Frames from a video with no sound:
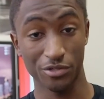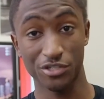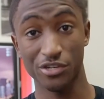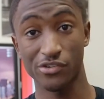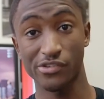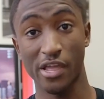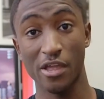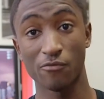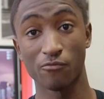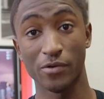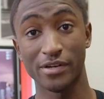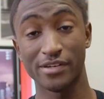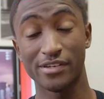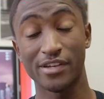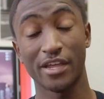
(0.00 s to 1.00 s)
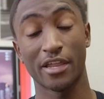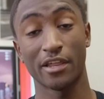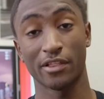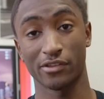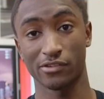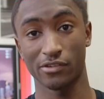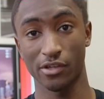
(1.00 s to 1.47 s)
which is a
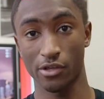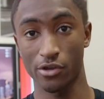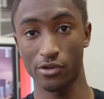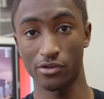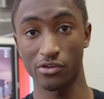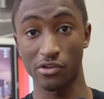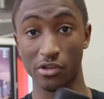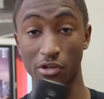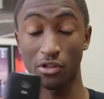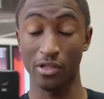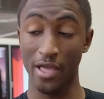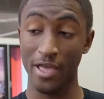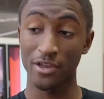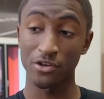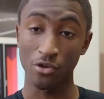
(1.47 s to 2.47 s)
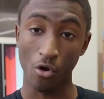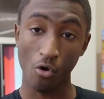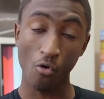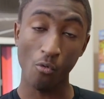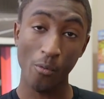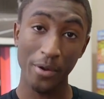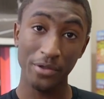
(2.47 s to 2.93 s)
ridiculously good deal and
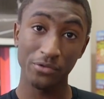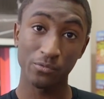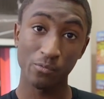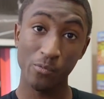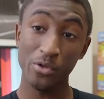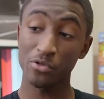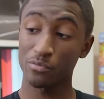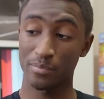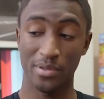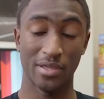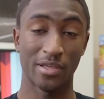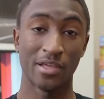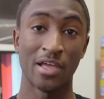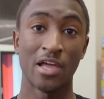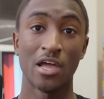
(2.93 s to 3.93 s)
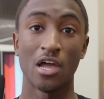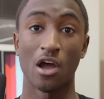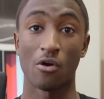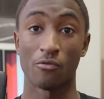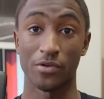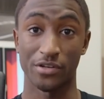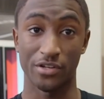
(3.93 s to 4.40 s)
always will be
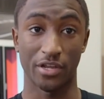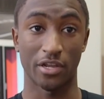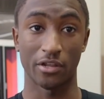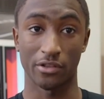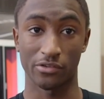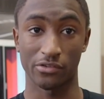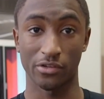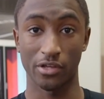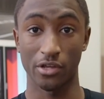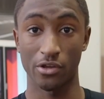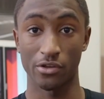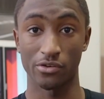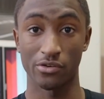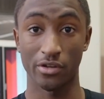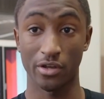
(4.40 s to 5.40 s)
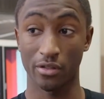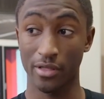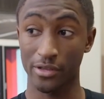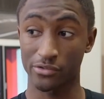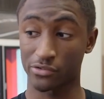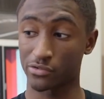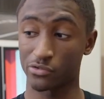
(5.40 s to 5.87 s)
a ridiculously good deal.
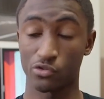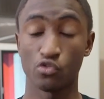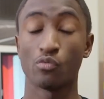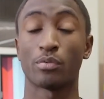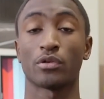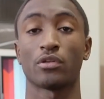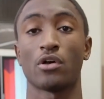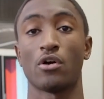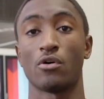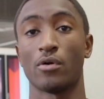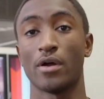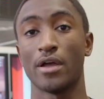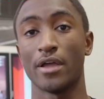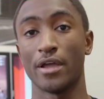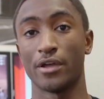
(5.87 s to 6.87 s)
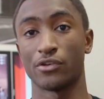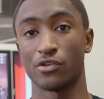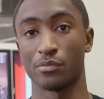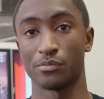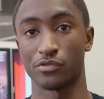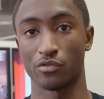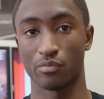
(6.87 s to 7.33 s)
That's super low in
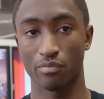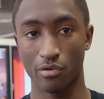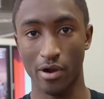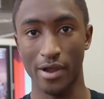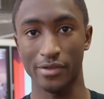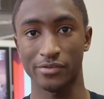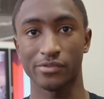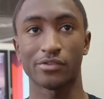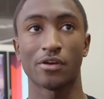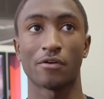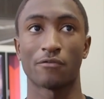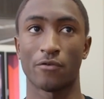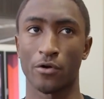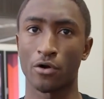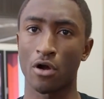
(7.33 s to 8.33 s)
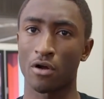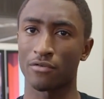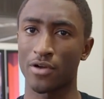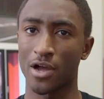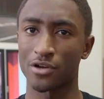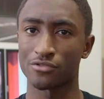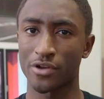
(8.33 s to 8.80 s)
terms of price for an
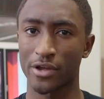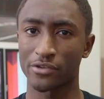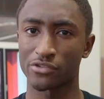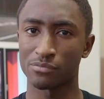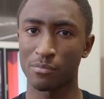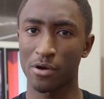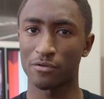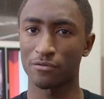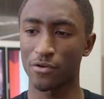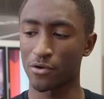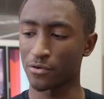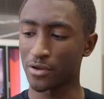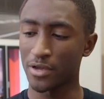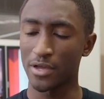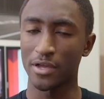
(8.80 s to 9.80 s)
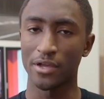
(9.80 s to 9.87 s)
off-contract smartphone.